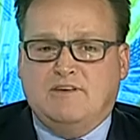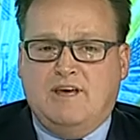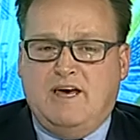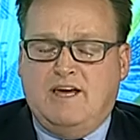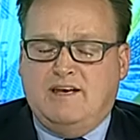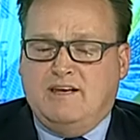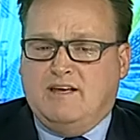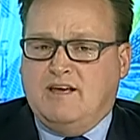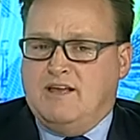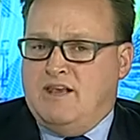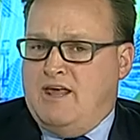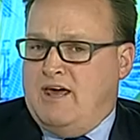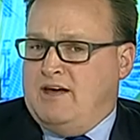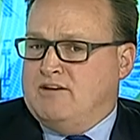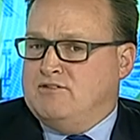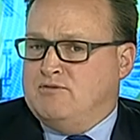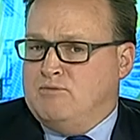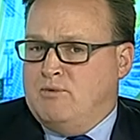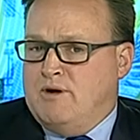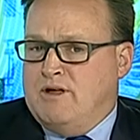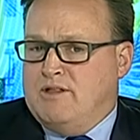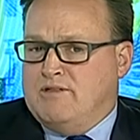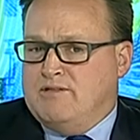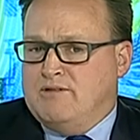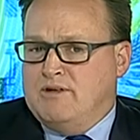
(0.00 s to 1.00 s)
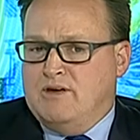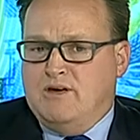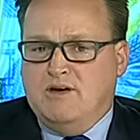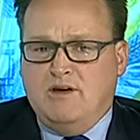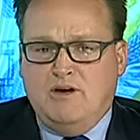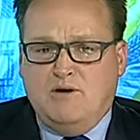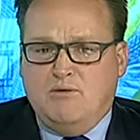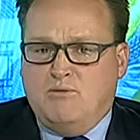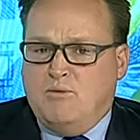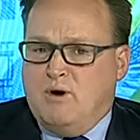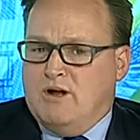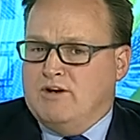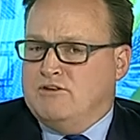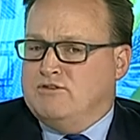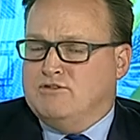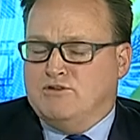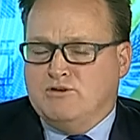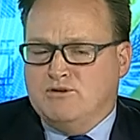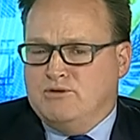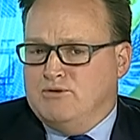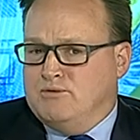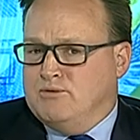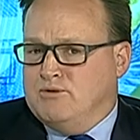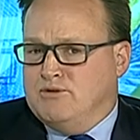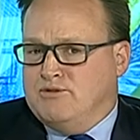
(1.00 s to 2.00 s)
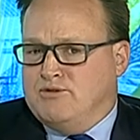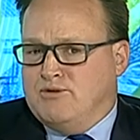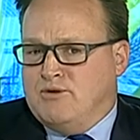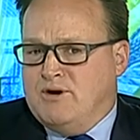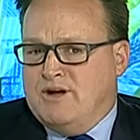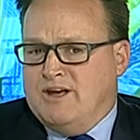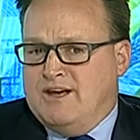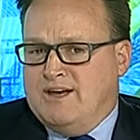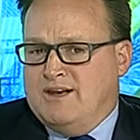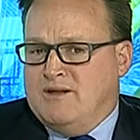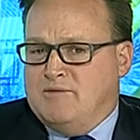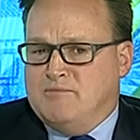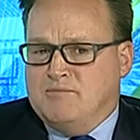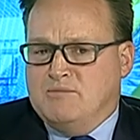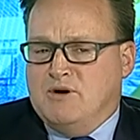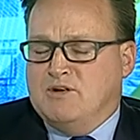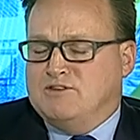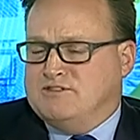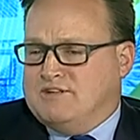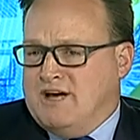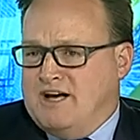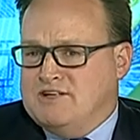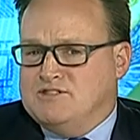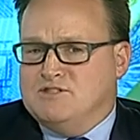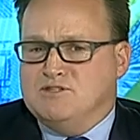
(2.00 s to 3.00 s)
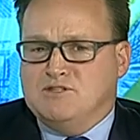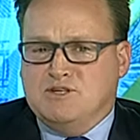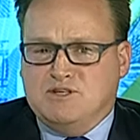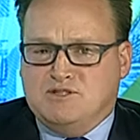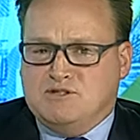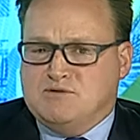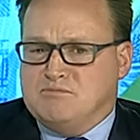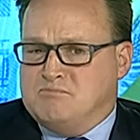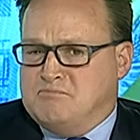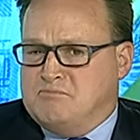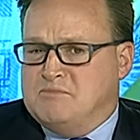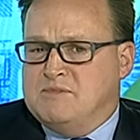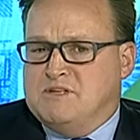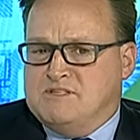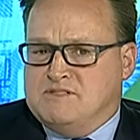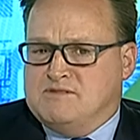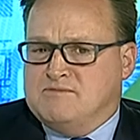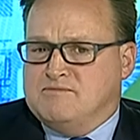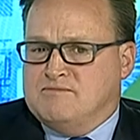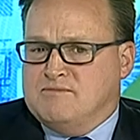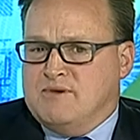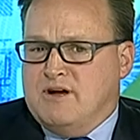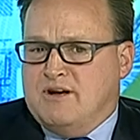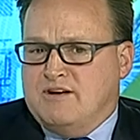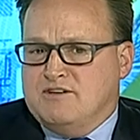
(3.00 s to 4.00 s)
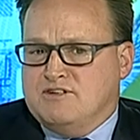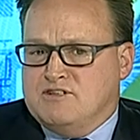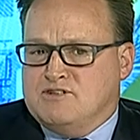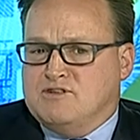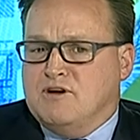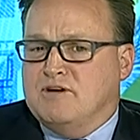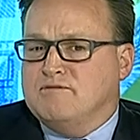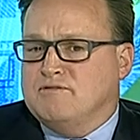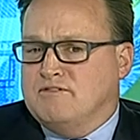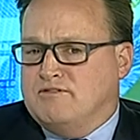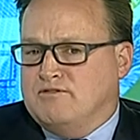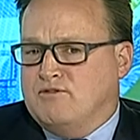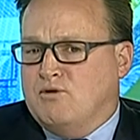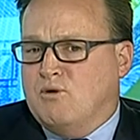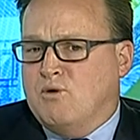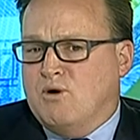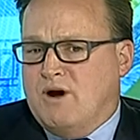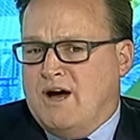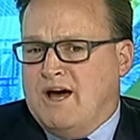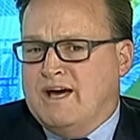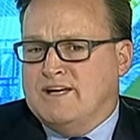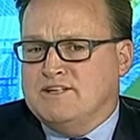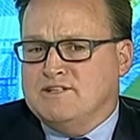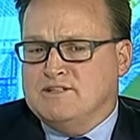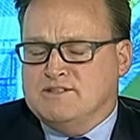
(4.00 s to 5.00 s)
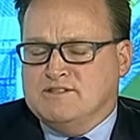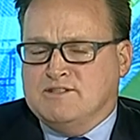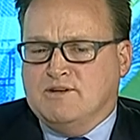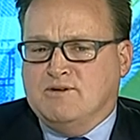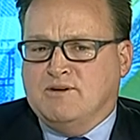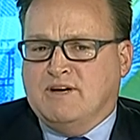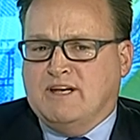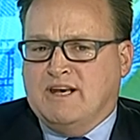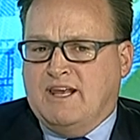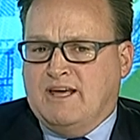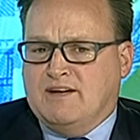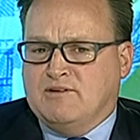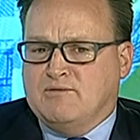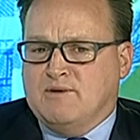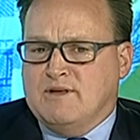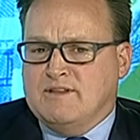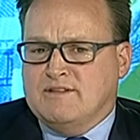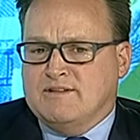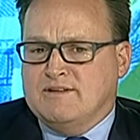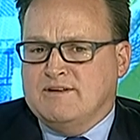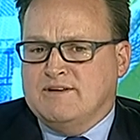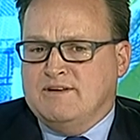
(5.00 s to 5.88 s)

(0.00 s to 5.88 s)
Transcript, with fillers: and connect with one, two, or three, and in most cases, it's it's just over four agents they'll connect with.